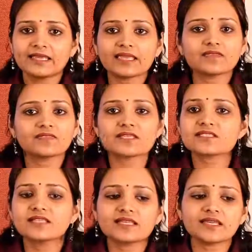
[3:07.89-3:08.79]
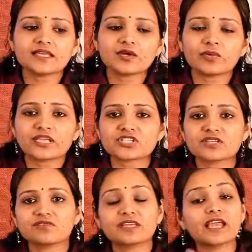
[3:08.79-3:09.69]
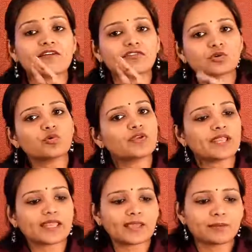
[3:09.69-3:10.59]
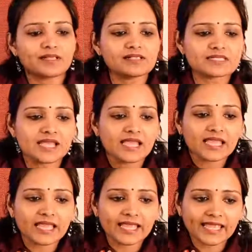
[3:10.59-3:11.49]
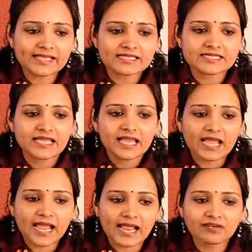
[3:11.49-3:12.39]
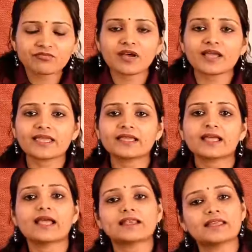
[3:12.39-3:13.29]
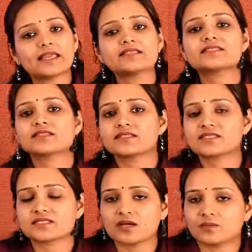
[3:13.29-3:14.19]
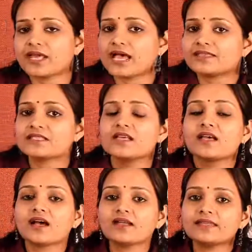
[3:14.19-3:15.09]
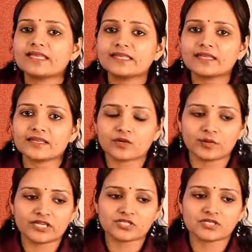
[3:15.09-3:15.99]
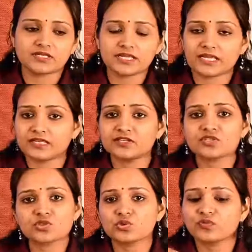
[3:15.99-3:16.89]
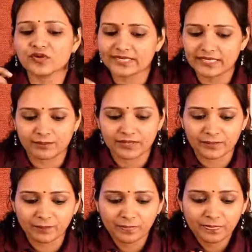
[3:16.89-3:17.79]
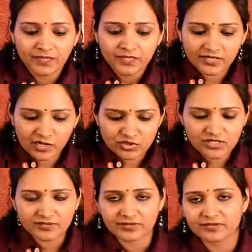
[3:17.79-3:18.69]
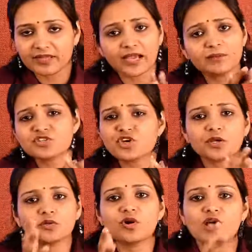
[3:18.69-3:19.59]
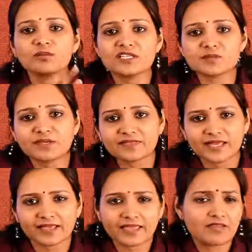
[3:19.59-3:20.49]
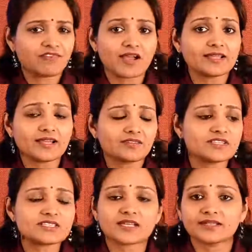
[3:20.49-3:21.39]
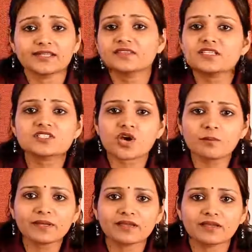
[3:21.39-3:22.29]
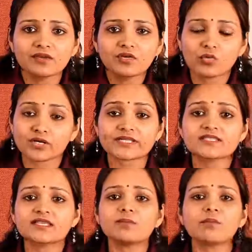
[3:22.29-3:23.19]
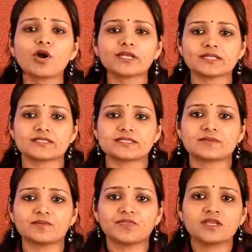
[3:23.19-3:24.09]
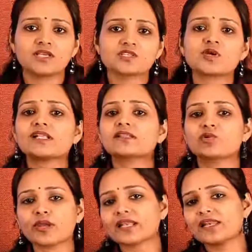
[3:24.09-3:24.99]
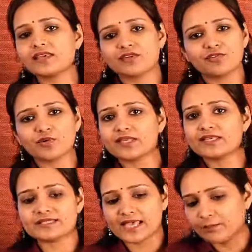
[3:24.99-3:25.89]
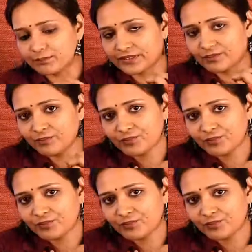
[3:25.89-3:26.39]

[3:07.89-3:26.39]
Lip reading: In this linear equation, we have two variables x and y, and hence it is termed as a linear equation in two variable. Now children, I'm sure you all must be thinking, why are we studying this topic? What is the importance? So I'll quickly give you an example.